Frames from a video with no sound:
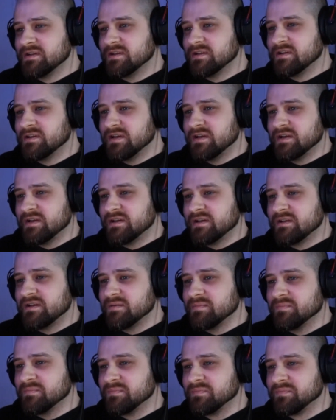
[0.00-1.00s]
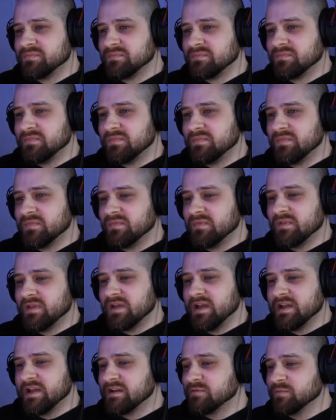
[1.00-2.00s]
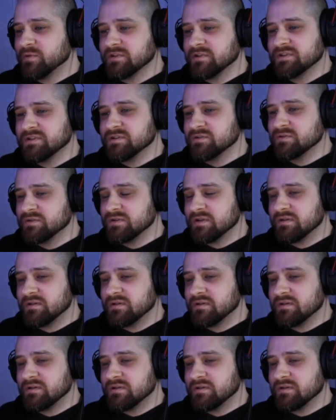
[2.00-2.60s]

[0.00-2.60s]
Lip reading: I got to really do